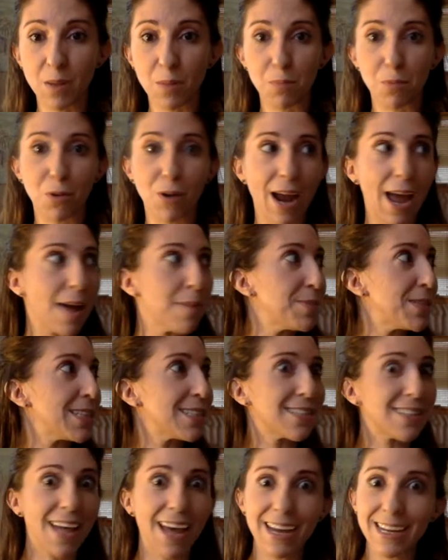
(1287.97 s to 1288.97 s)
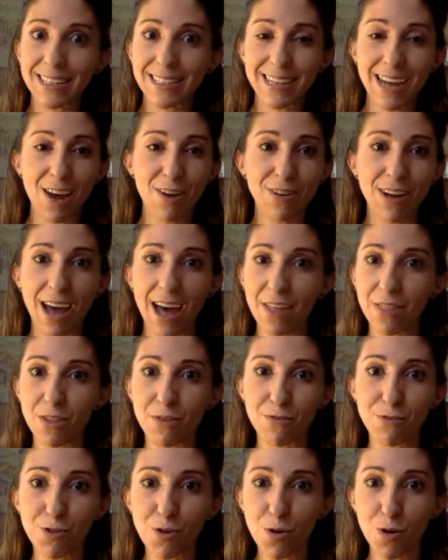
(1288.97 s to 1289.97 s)
Perhaps it's lying down on the
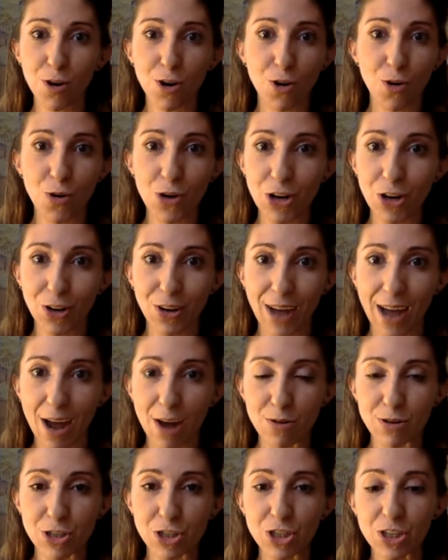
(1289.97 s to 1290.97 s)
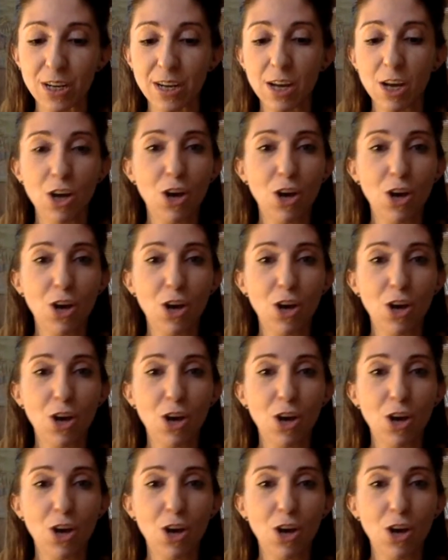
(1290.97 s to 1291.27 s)
floor or your couch.